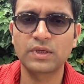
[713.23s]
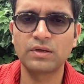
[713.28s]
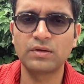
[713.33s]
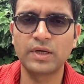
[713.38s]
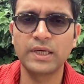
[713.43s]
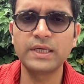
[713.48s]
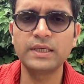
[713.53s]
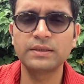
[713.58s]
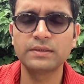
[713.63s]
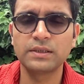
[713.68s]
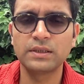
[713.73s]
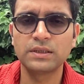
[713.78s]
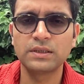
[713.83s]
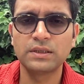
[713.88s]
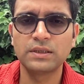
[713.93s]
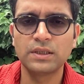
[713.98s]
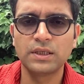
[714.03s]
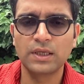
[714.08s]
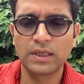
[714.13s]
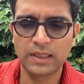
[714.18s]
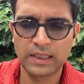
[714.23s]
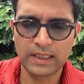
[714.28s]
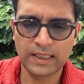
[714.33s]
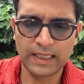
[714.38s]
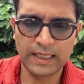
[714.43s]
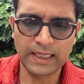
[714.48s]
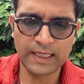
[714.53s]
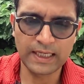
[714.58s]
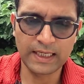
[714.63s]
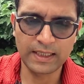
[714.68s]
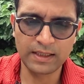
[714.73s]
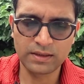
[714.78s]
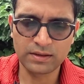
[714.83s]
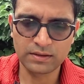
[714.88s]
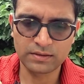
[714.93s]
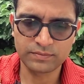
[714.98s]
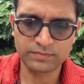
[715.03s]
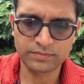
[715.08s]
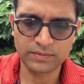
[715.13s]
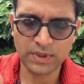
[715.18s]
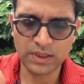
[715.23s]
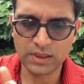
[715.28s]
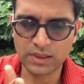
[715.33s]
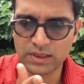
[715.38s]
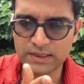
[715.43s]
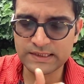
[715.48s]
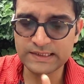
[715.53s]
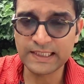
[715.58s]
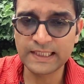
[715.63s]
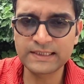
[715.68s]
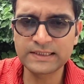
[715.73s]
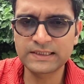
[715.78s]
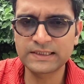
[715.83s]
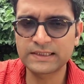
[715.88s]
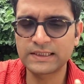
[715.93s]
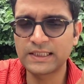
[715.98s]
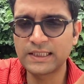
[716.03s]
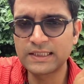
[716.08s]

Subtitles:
right? And sense